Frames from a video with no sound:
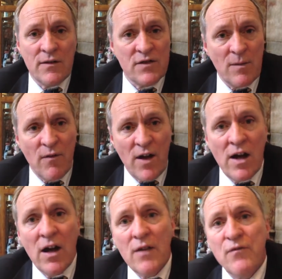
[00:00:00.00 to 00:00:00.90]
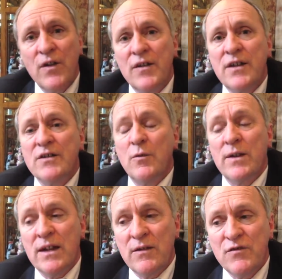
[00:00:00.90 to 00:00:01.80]
some of our HIF funding so we
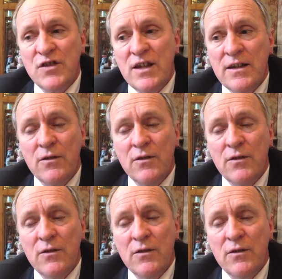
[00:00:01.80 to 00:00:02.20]
can give seed